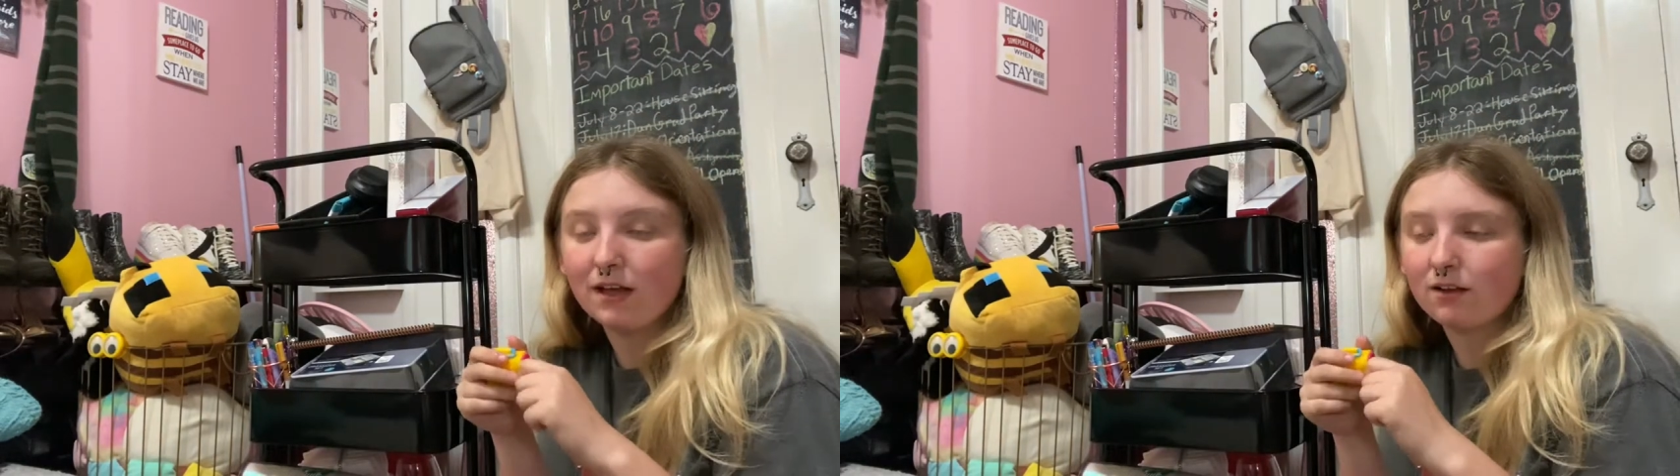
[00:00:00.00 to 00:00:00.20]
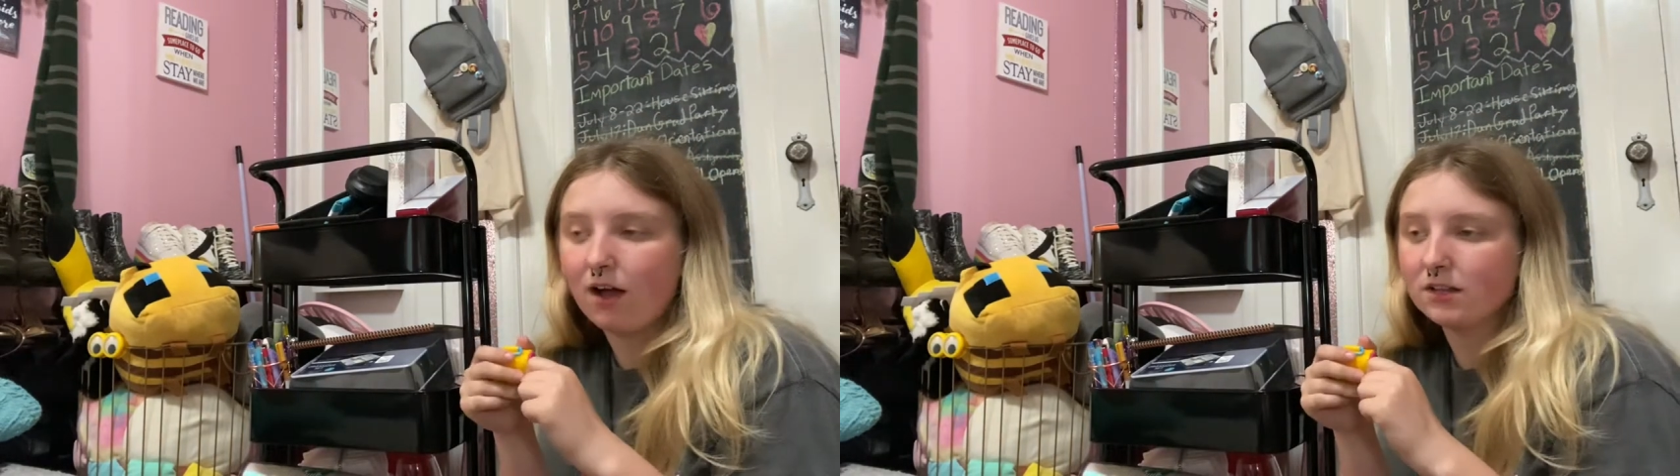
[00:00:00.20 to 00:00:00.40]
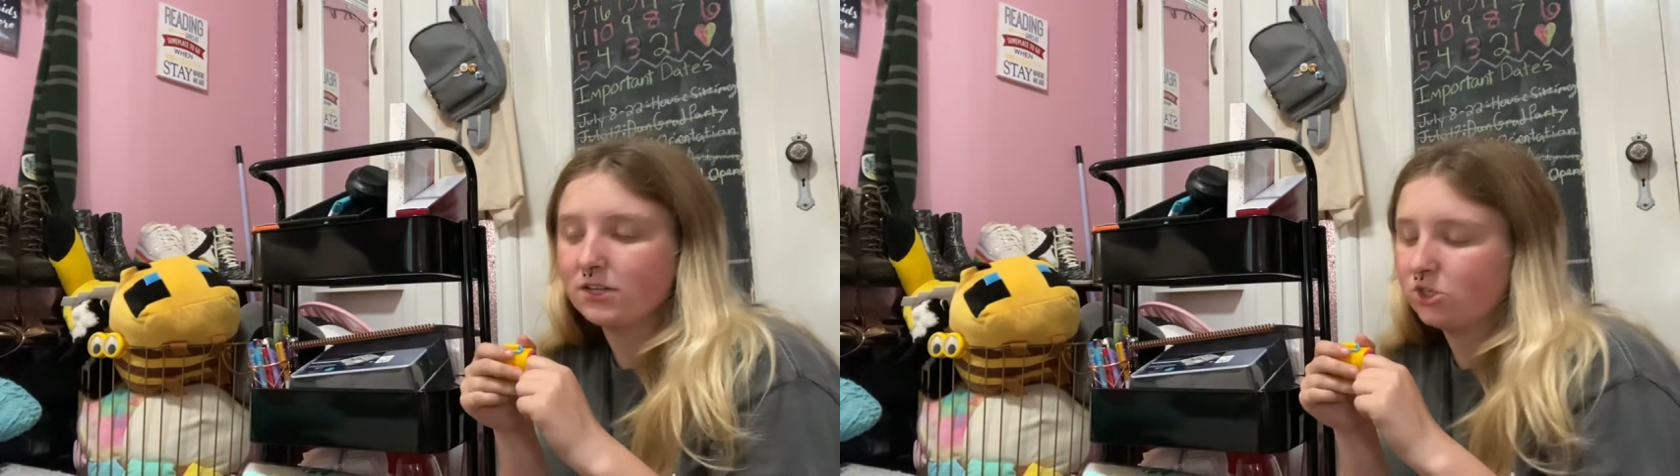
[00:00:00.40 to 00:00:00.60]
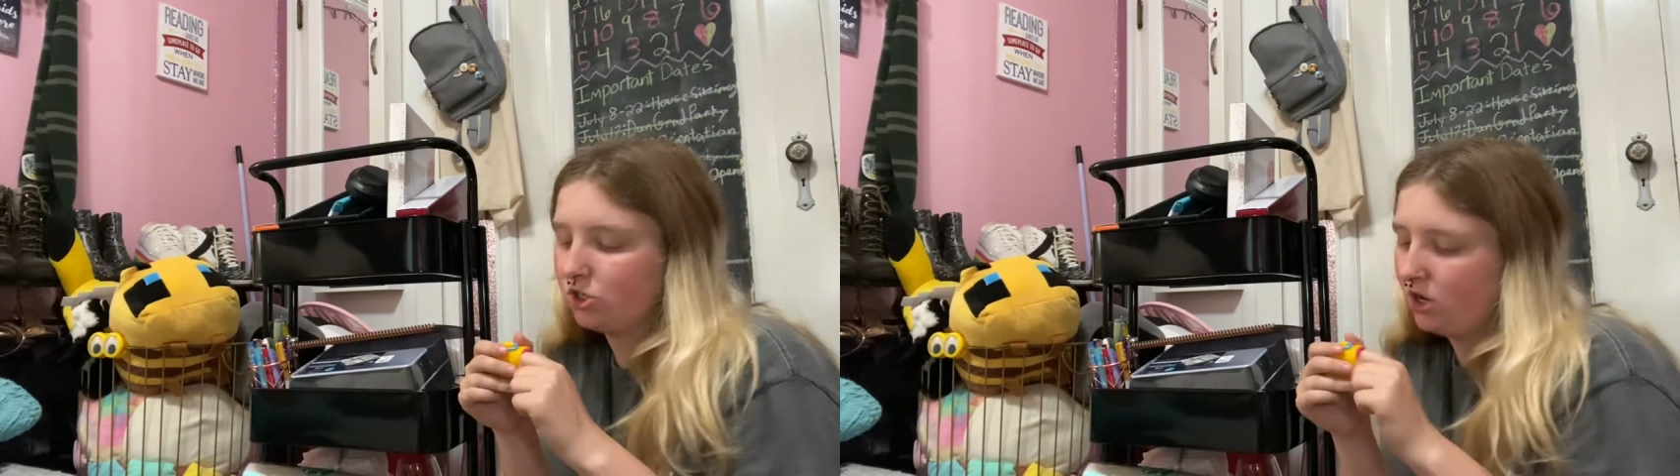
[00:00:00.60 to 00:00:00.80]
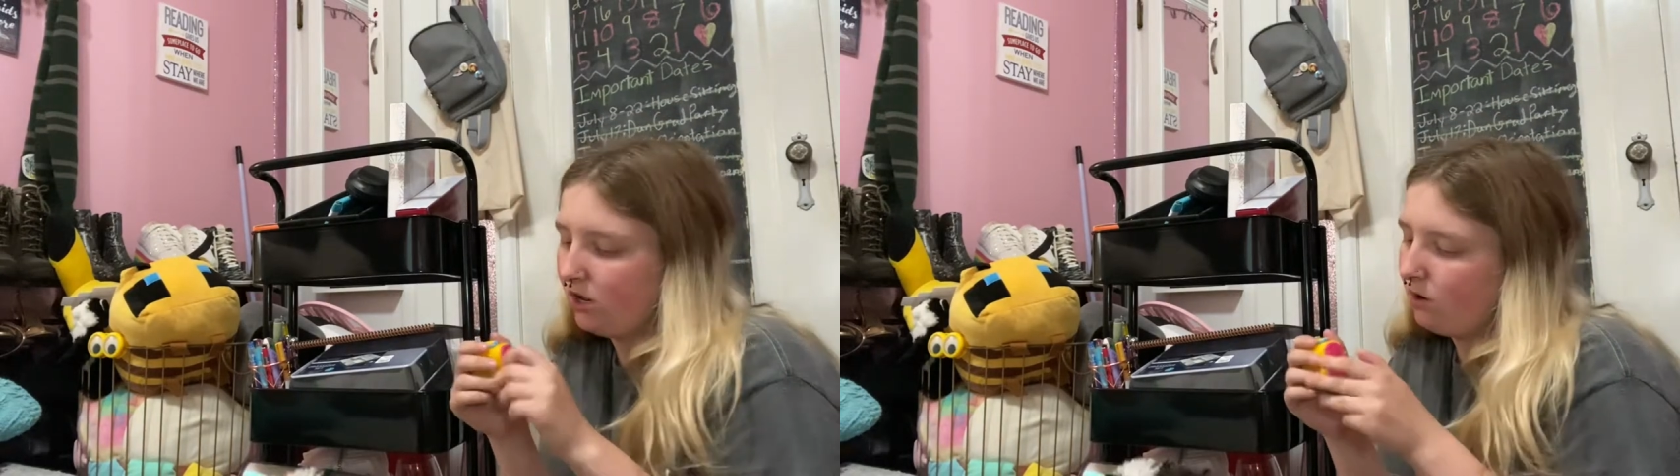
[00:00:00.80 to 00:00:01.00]
college
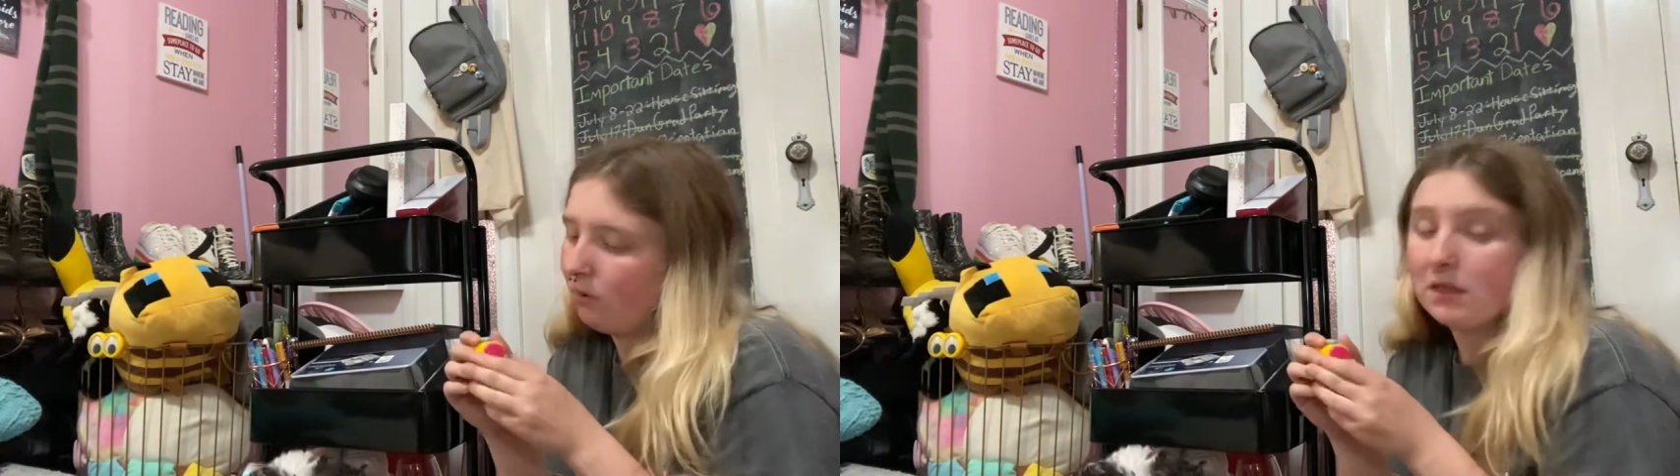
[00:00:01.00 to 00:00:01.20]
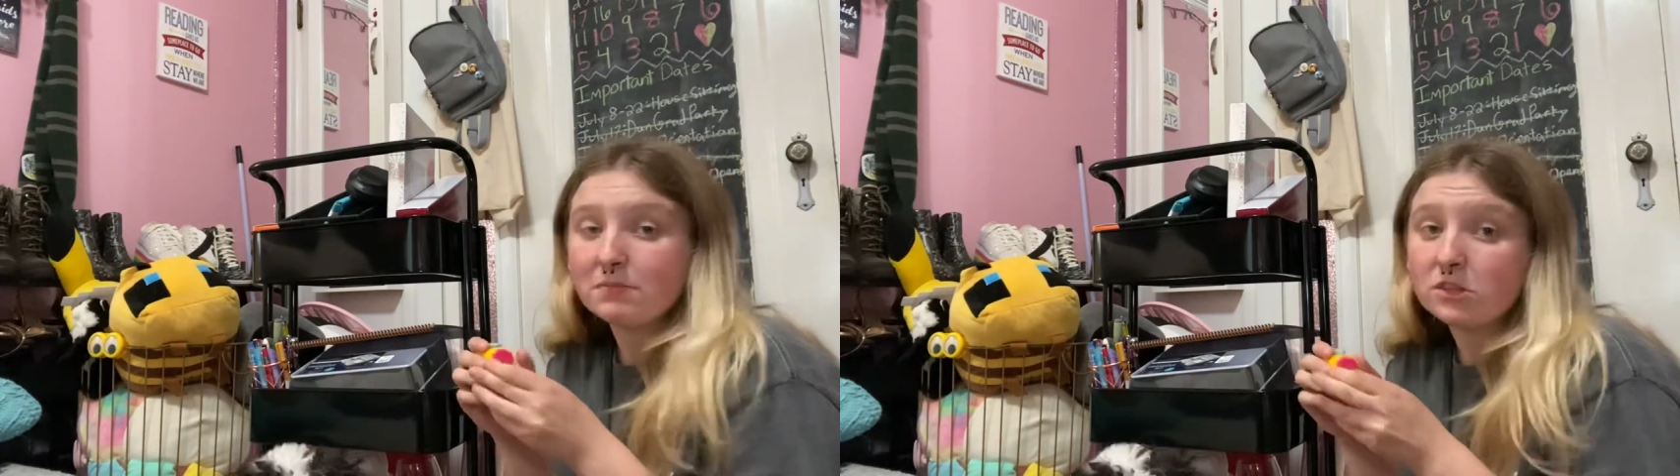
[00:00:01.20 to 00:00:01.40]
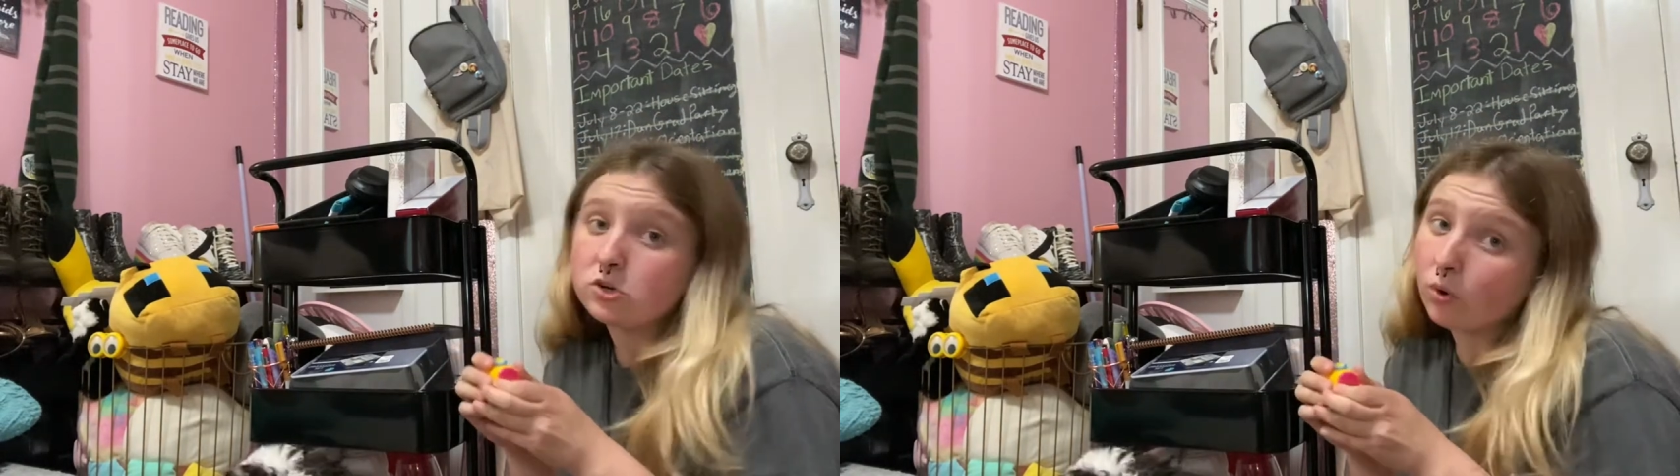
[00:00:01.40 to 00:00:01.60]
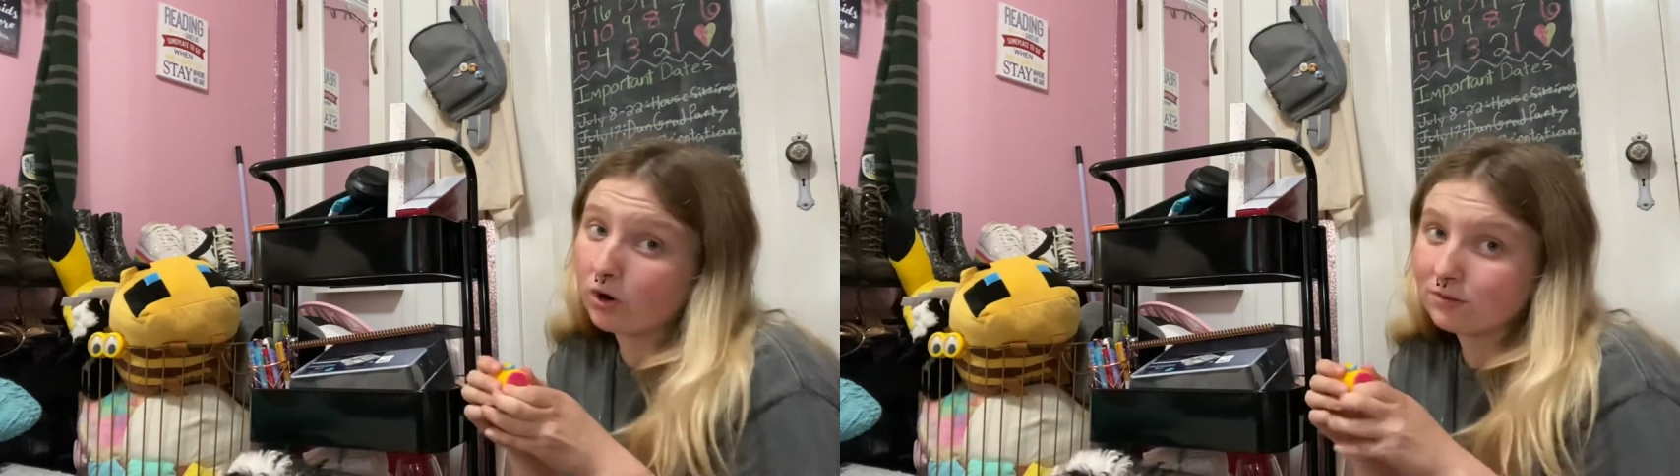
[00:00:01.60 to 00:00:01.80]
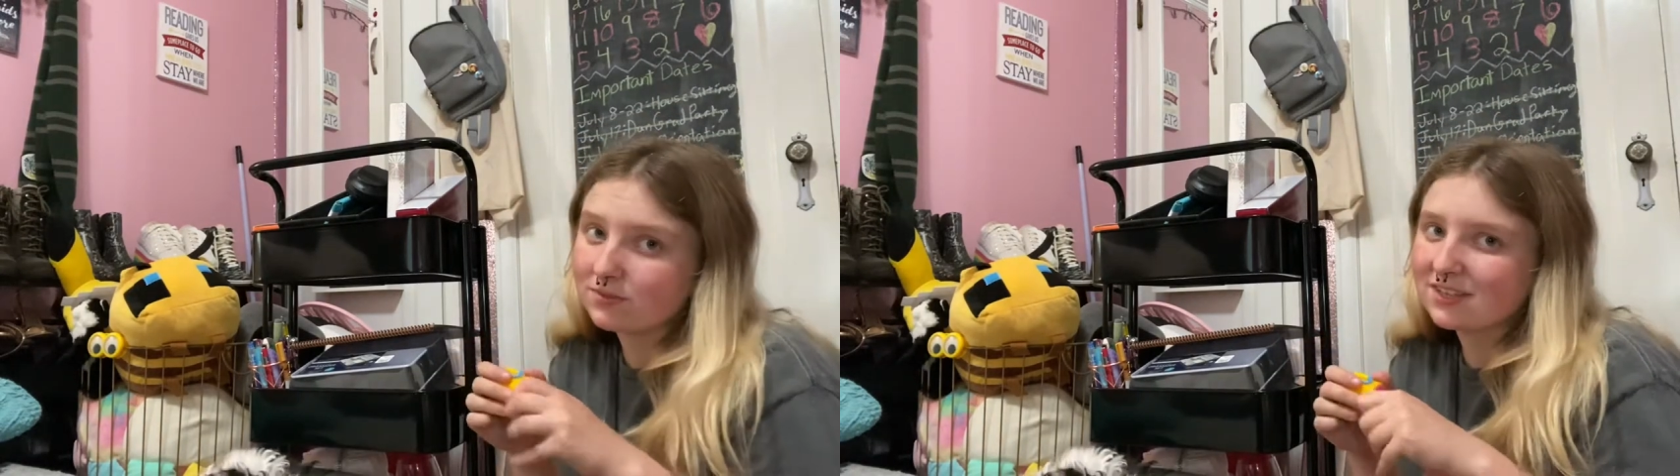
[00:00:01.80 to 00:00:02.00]
while I'm in the
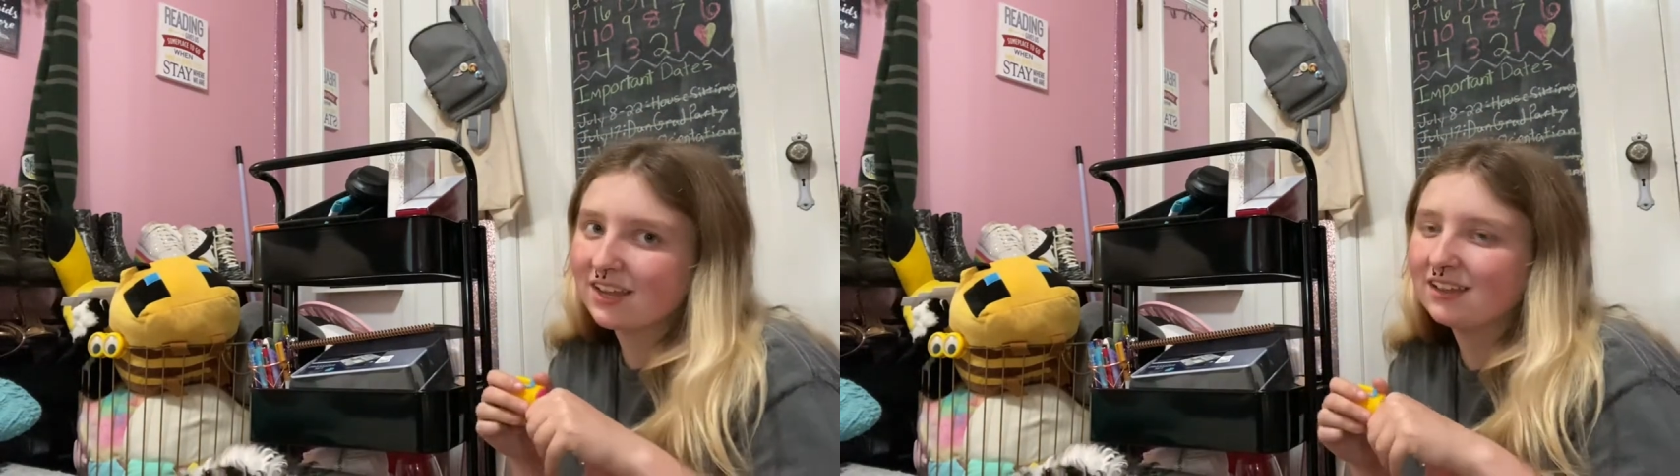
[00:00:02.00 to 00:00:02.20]
dorms.